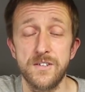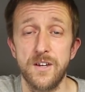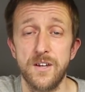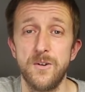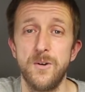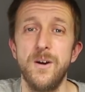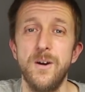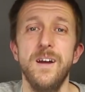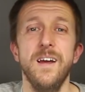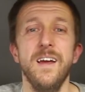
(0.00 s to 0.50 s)

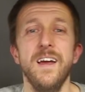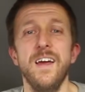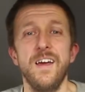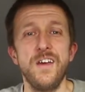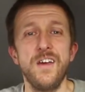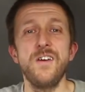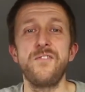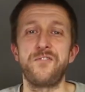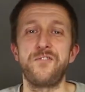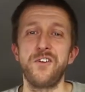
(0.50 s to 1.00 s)
So
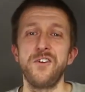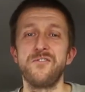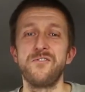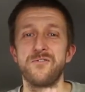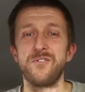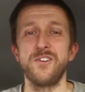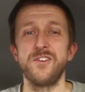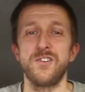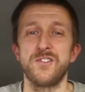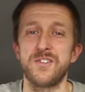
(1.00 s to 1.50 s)
if you've
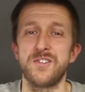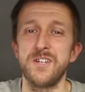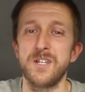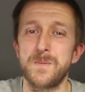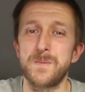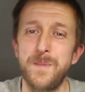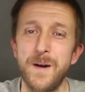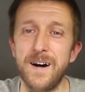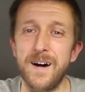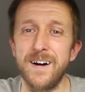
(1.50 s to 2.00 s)
reached
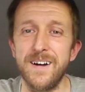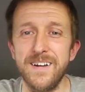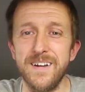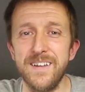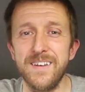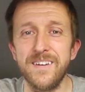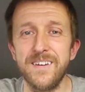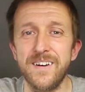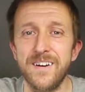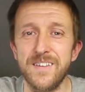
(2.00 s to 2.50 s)
this part
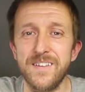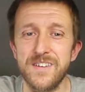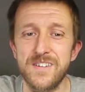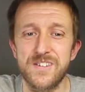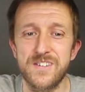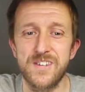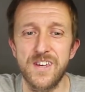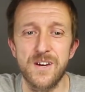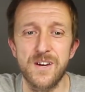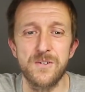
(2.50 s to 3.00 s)
in this
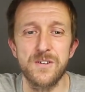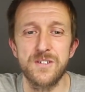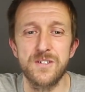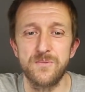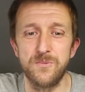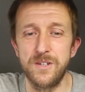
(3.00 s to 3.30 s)
series,